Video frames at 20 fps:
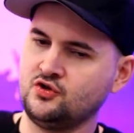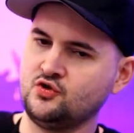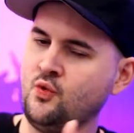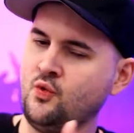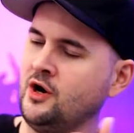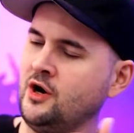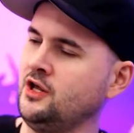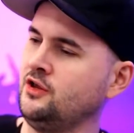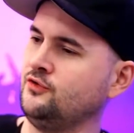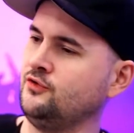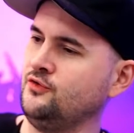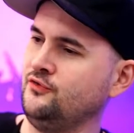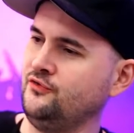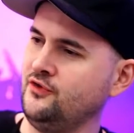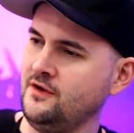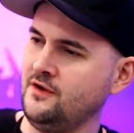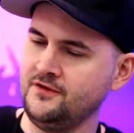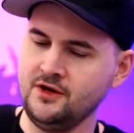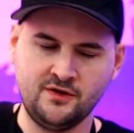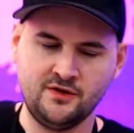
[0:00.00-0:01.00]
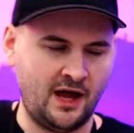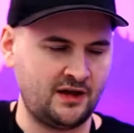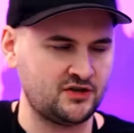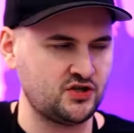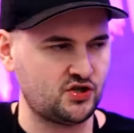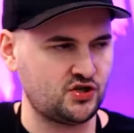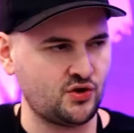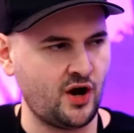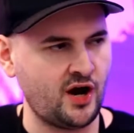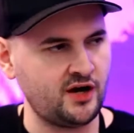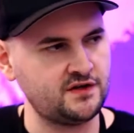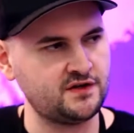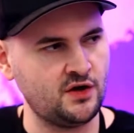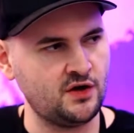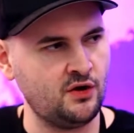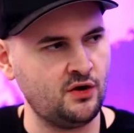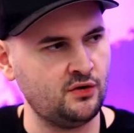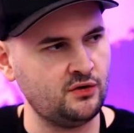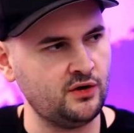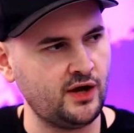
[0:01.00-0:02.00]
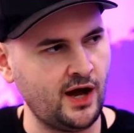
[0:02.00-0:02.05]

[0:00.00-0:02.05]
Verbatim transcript: 20 through 50 in that strike zone